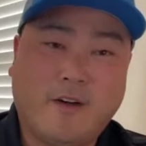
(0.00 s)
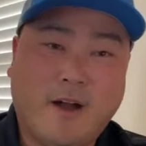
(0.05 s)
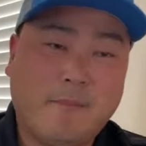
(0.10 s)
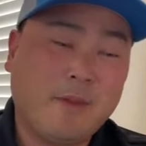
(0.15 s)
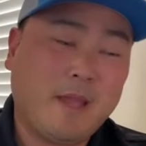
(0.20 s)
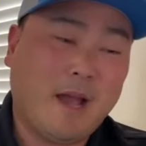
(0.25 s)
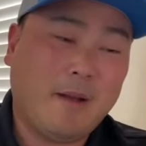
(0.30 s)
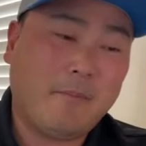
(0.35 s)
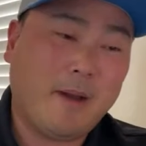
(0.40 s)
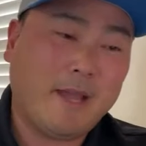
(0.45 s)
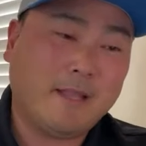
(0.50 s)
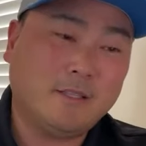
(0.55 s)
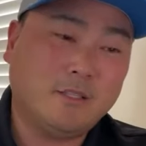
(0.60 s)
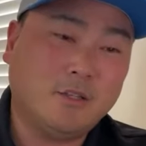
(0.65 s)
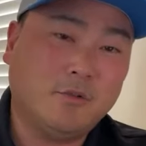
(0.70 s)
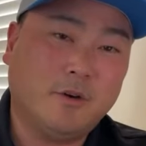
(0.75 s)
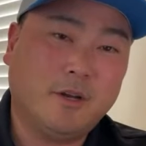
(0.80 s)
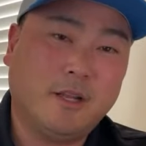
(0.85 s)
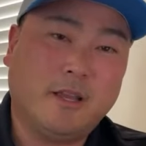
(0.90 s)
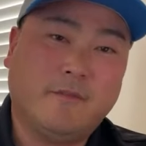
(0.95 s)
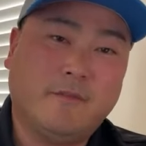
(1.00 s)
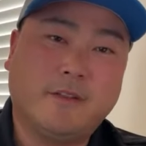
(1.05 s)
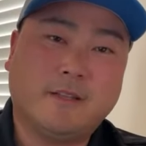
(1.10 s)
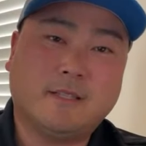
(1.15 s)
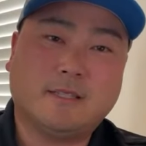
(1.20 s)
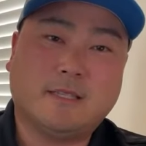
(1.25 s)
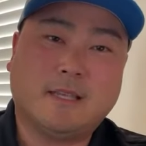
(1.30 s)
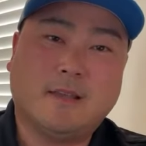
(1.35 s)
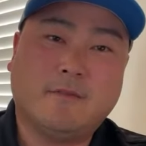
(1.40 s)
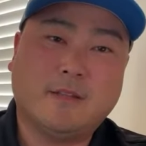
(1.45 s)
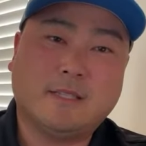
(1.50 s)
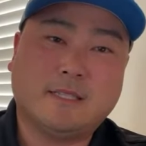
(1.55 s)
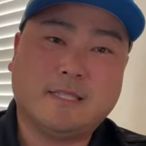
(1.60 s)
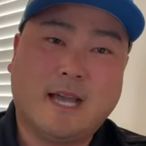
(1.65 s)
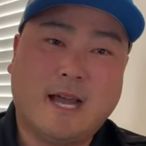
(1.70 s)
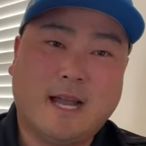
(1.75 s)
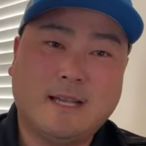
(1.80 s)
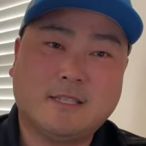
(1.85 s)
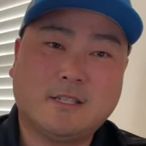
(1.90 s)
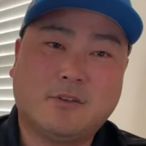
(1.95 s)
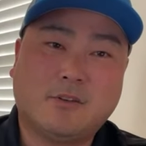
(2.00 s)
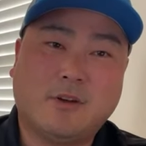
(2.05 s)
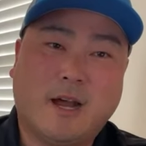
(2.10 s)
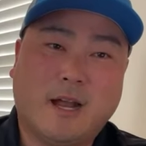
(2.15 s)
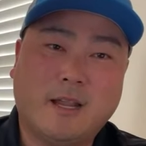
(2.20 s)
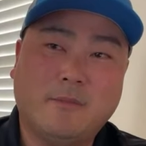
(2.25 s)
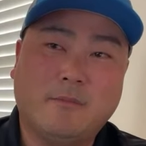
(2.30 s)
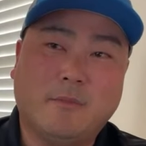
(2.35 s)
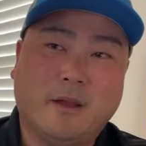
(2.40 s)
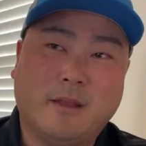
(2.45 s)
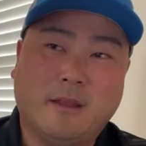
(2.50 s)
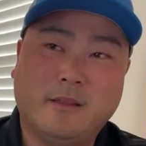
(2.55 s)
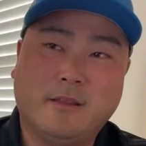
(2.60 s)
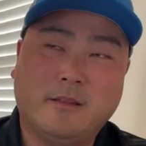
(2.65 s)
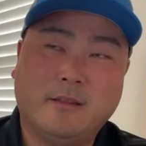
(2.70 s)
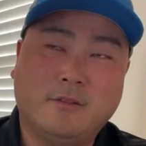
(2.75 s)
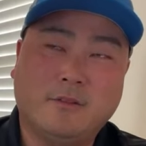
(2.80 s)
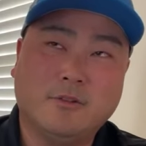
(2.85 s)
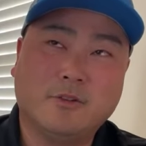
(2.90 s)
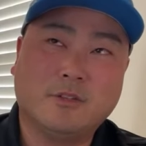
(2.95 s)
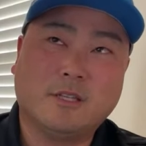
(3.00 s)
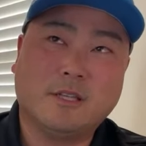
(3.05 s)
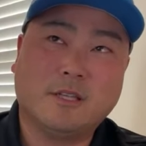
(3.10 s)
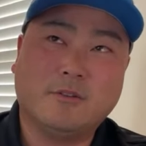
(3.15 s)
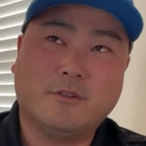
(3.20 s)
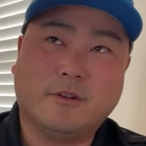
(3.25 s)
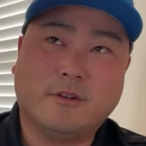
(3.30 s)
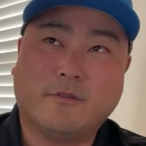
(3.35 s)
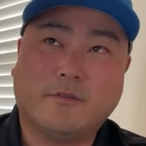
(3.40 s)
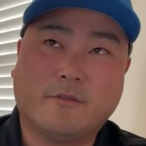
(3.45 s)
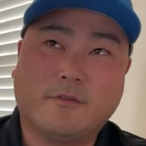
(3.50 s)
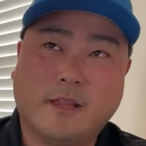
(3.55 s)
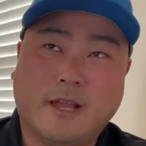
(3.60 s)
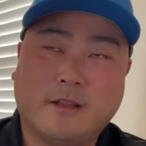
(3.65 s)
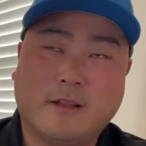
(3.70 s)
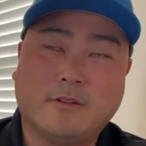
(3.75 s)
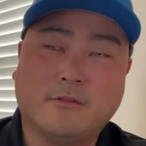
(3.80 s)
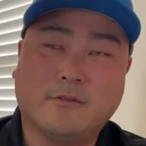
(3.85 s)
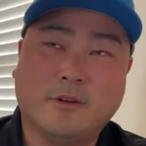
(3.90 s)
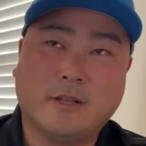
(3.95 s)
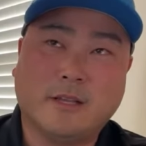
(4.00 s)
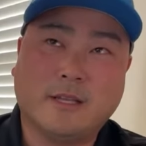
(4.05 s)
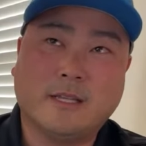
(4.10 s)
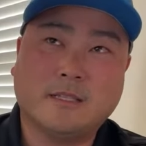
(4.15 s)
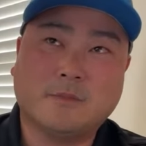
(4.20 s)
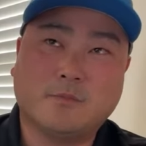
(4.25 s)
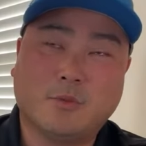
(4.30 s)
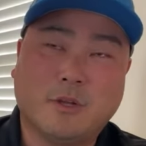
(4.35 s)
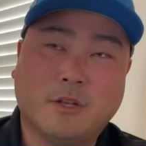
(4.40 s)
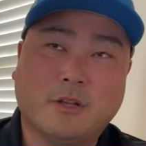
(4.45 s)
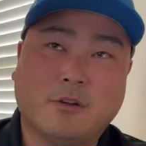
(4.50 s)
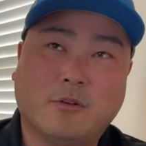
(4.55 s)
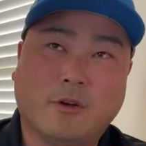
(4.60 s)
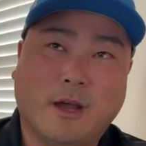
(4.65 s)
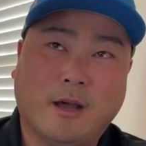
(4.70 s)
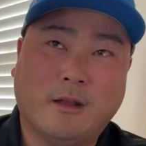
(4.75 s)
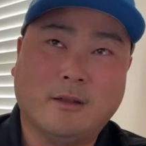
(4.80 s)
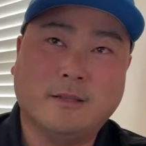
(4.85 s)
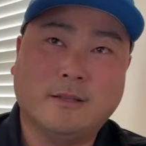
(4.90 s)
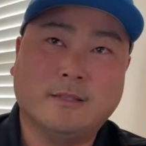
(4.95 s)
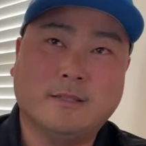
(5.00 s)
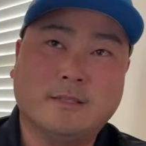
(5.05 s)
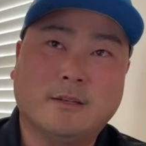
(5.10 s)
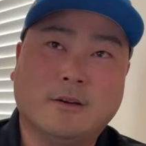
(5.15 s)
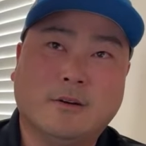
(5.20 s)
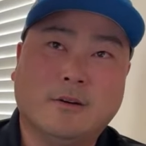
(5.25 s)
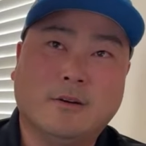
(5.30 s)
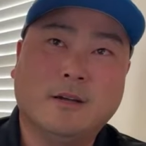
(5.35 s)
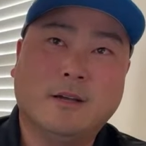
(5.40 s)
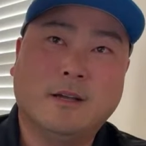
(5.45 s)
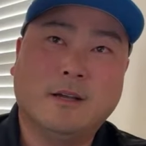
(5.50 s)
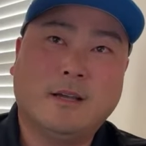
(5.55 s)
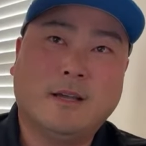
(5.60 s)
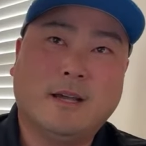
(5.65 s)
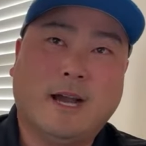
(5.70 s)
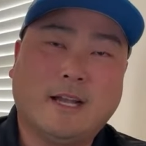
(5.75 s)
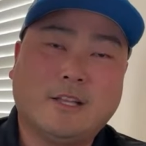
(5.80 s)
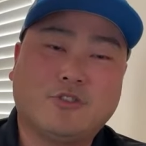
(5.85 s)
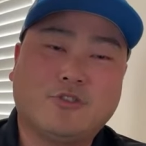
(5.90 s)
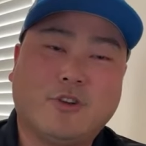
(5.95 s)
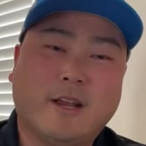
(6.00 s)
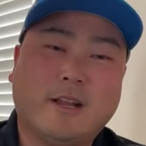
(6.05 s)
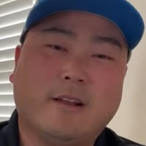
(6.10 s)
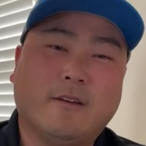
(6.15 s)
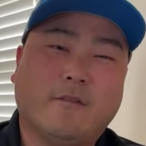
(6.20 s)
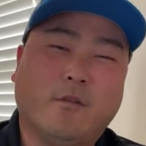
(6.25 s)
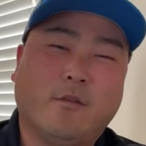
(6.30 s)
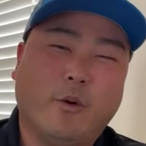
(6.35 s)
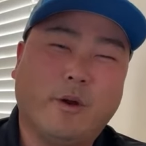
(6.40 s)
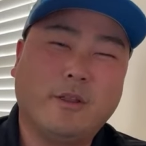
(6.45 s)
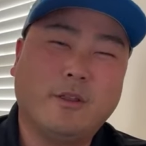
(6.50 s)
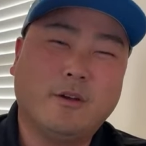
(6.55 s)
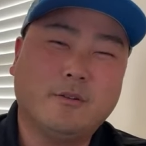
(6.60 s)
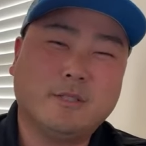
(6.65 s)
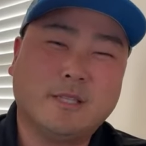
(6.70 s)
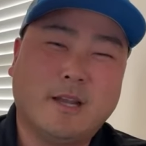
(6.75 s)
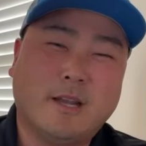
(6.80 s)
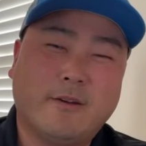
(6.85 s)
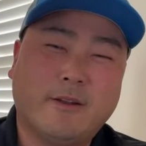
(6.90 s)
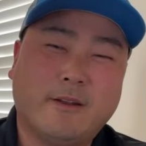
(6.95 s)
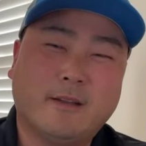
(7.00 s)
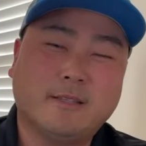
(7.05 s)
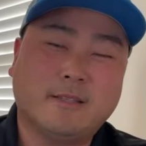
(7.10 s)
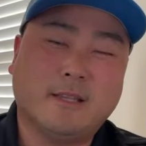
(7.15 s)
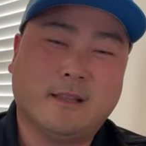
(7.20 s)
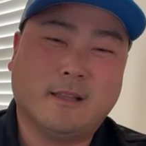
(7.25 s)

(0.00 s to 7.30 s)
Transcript: I mean, I might do it if it's not as crowded, but usually during the flounder run, it gets pretty crowded. So I try to avoid those areas.